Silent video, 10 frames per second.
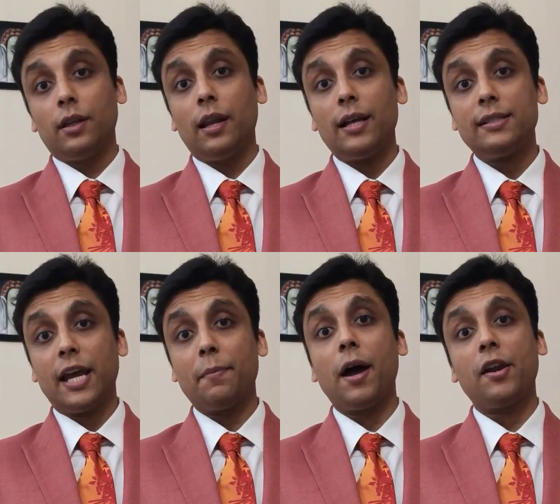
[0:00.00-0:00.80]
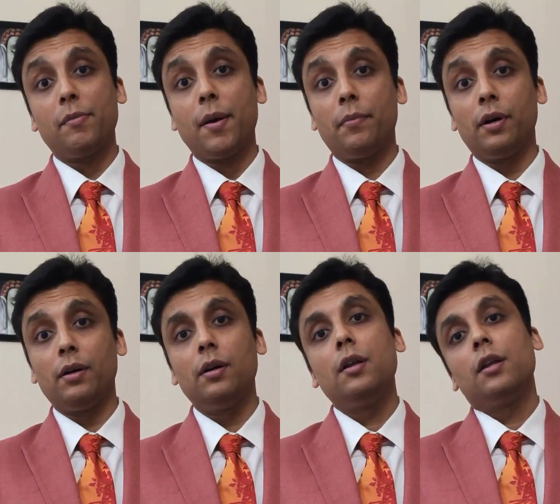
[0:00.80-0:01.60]
The last time I
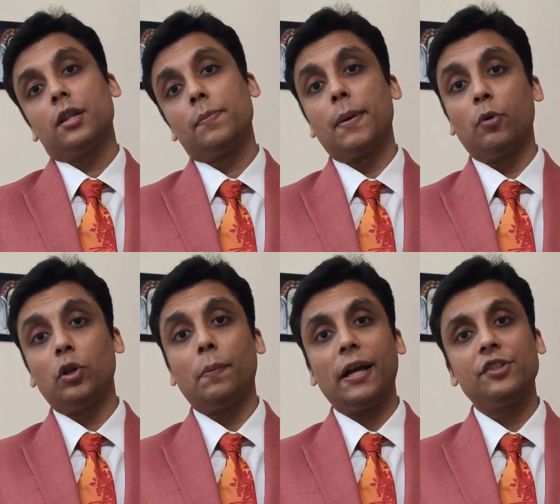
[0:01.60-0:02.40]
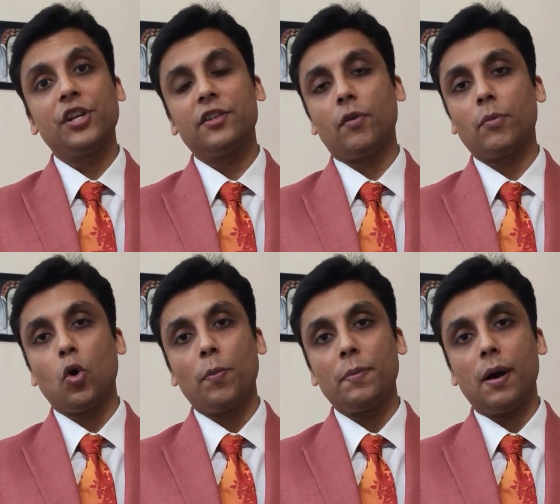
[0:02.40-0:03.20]
remember promoter buying shares from
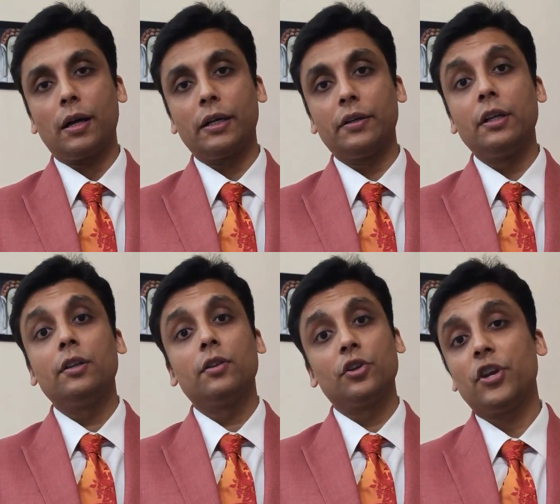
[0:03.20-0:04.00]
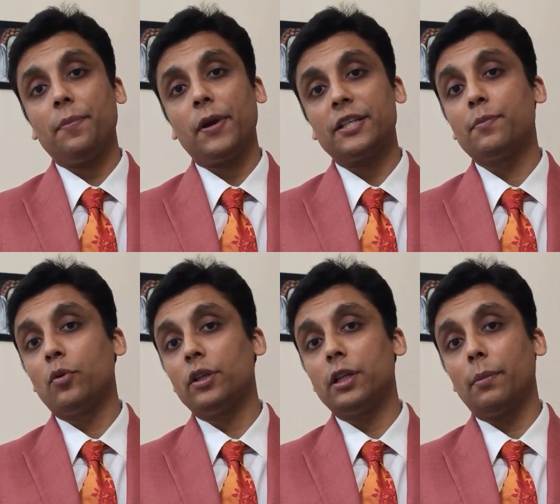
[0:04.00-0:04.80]
the open market, the share price
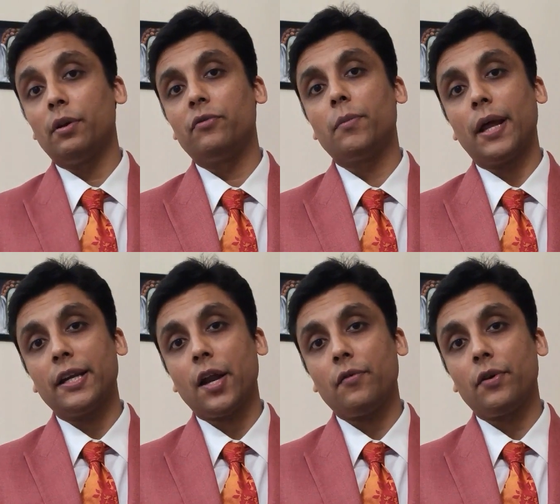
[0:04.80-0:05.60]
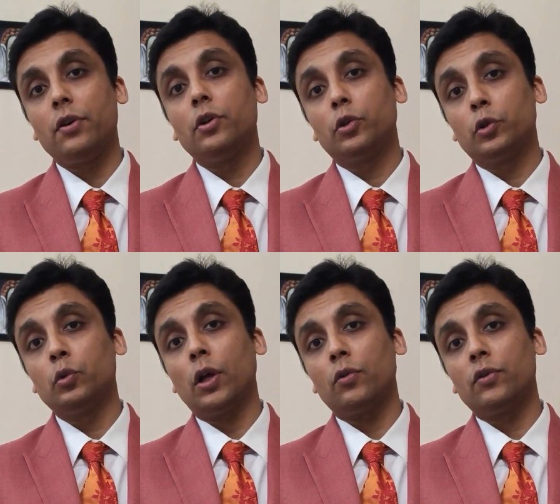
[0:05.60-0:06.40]
more than doubled from 900
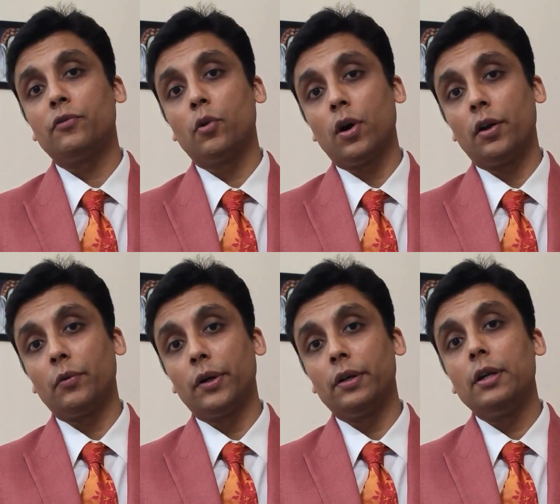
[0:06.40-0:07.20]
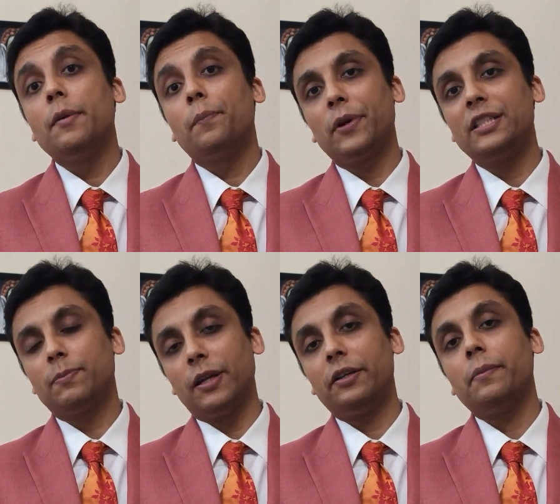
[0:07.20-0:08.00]
to 2,400
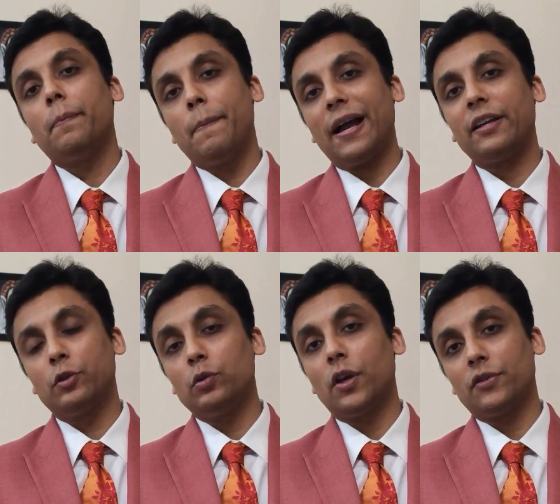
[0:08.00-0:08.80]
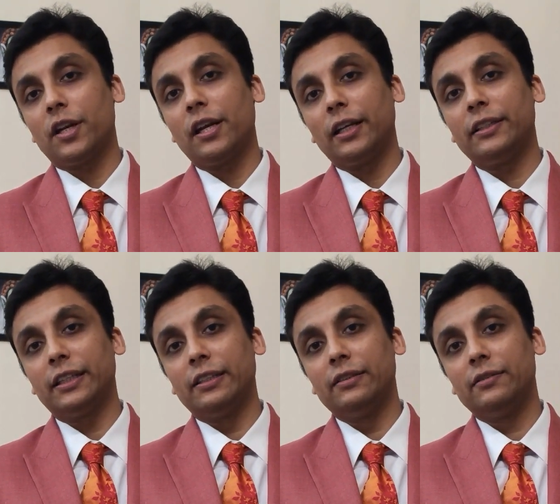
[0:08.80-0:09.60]
pre-split back in
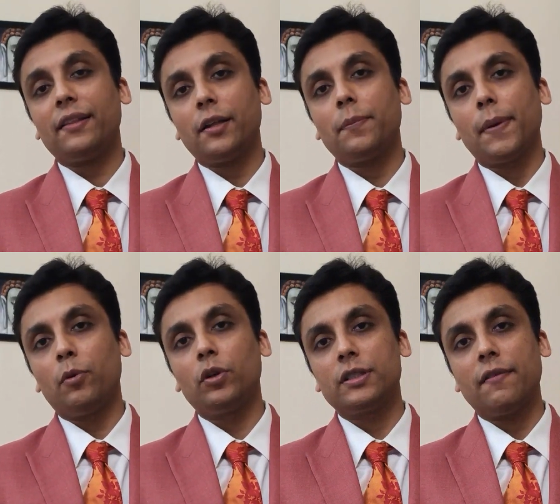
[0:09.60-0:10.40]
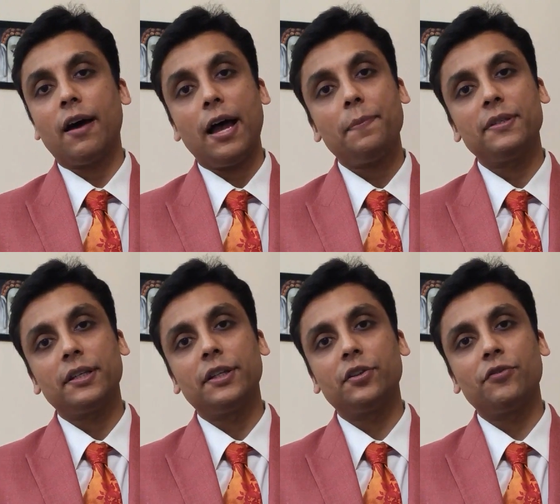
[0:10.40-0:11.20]
2019. The fact that the promoters have a high
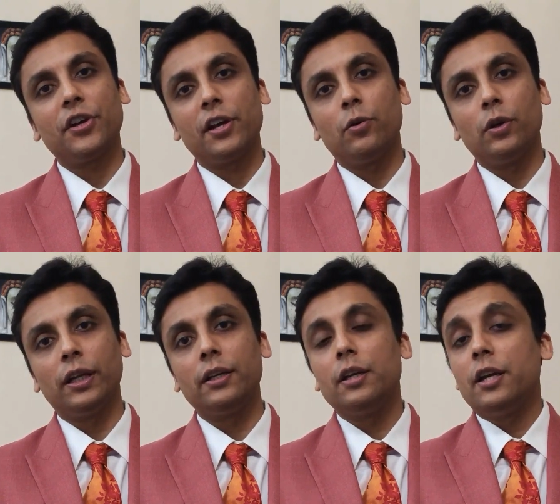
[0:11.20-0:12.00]
percentage of shareholding